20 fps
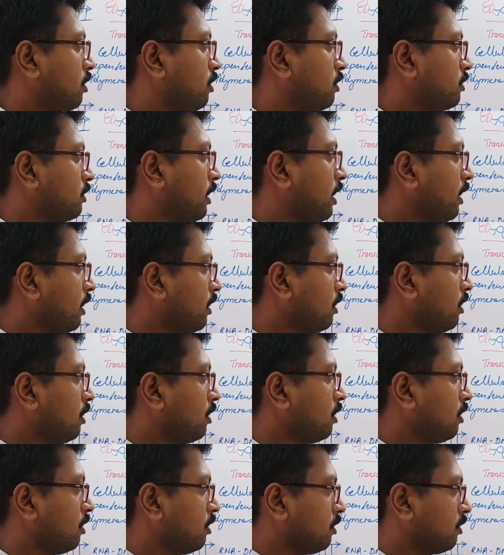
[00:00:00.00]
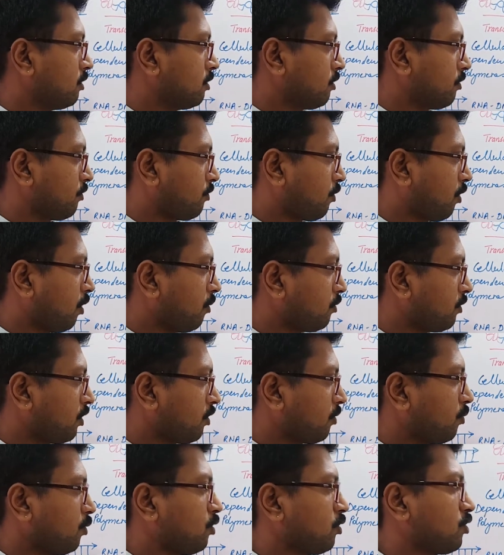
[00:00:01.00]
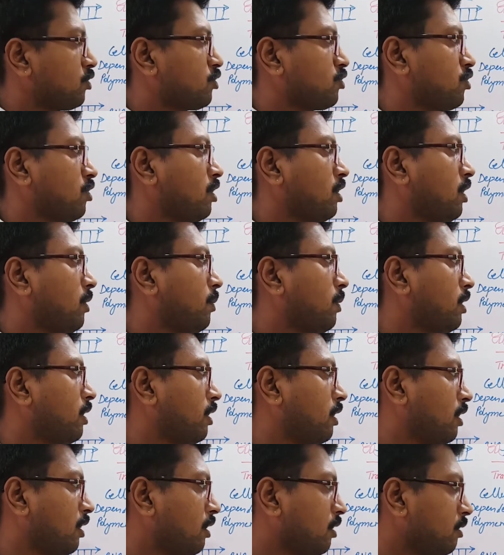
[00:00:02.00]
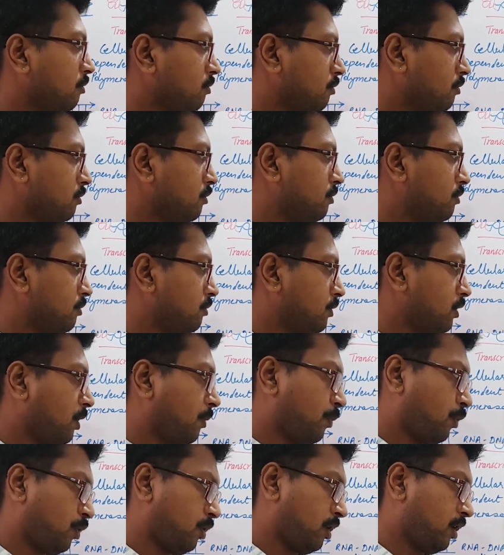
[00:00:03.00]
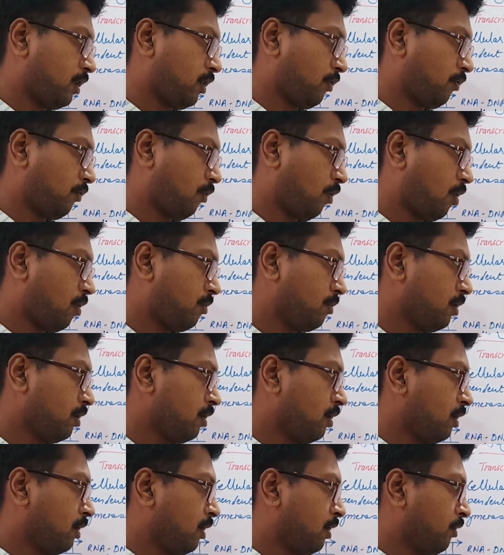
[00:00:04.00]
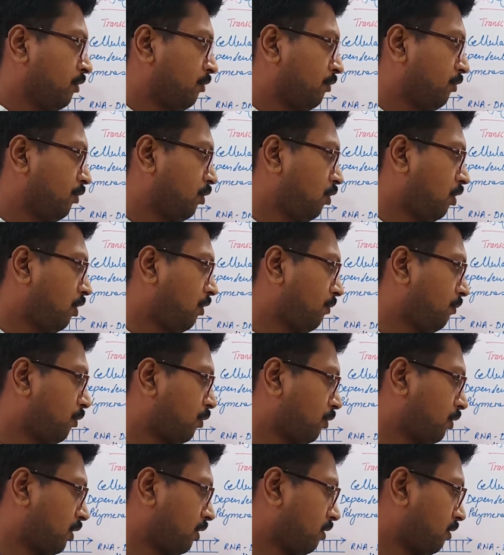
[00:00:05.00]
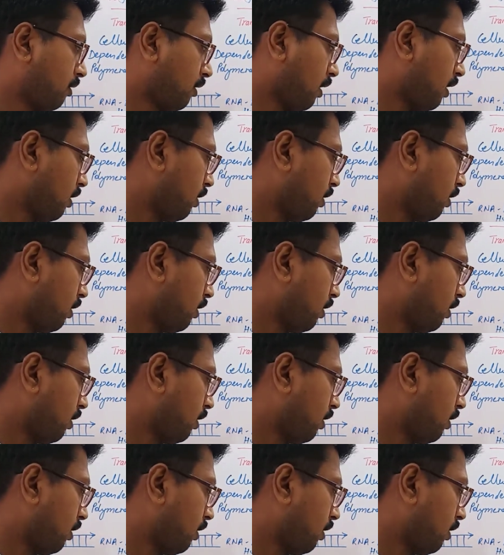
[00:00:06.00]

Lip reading: Then from this monocystronic mRNA the protein is formed. Few of proteins are